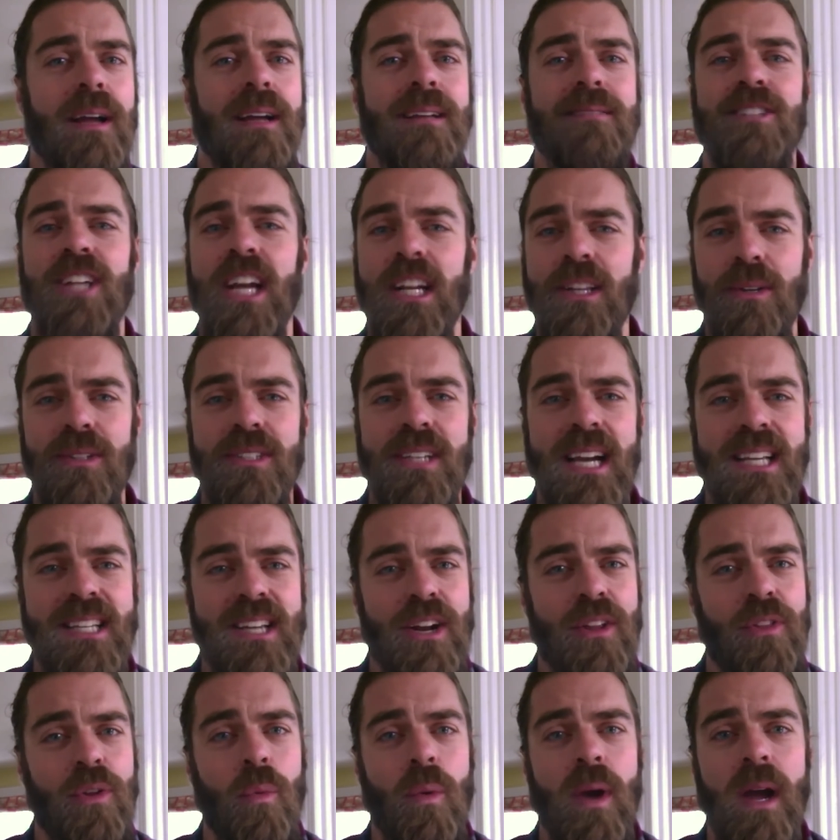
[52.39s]
Check those guys out
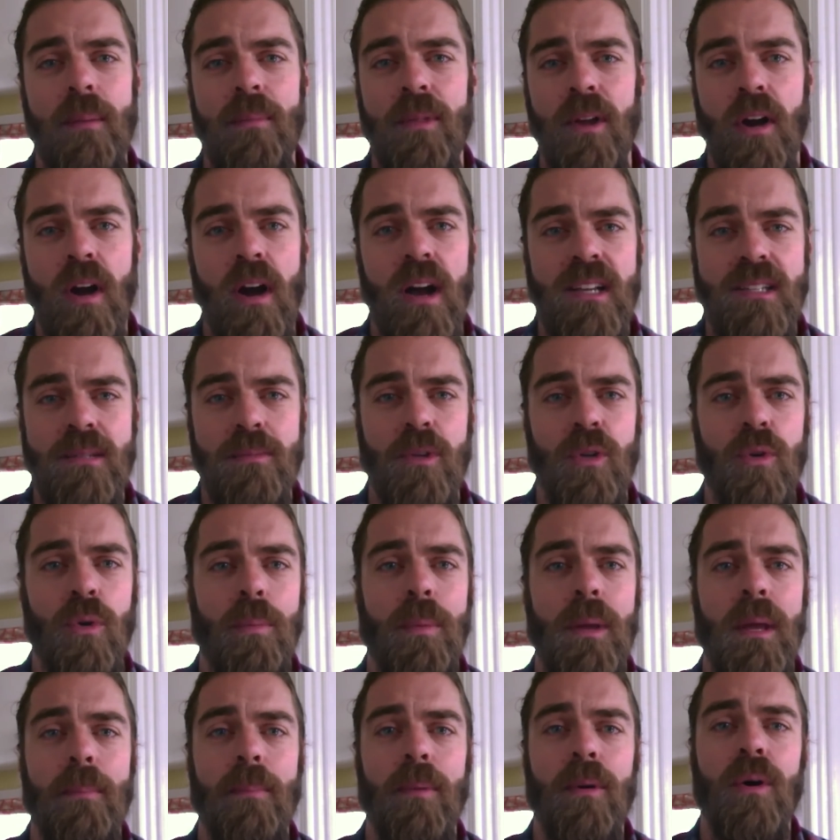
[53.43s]
on the web. They're awesome, cool
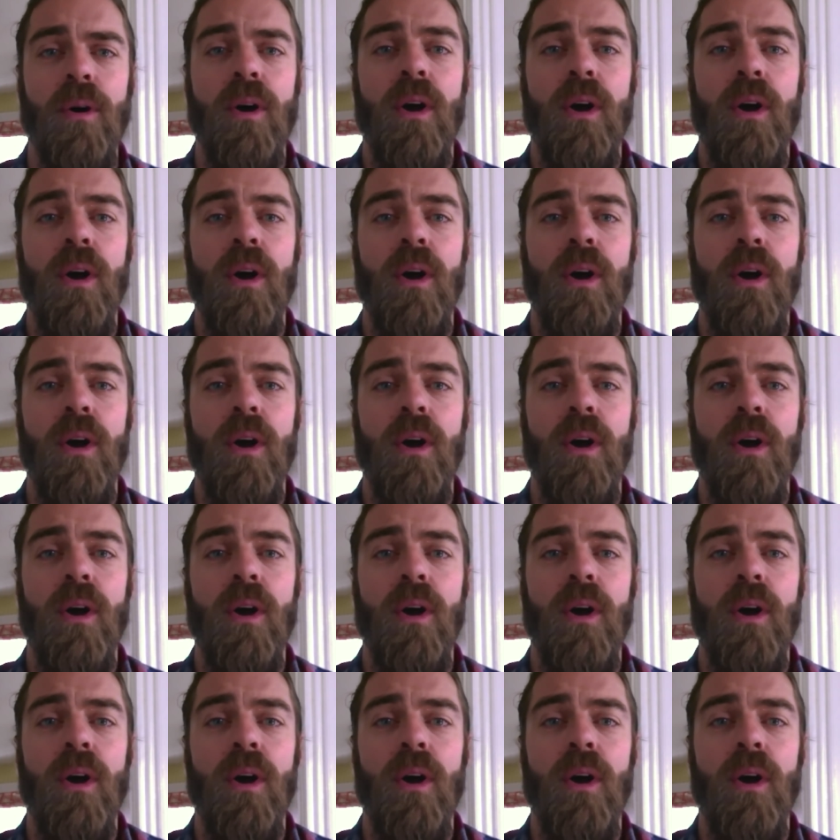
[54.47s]
people.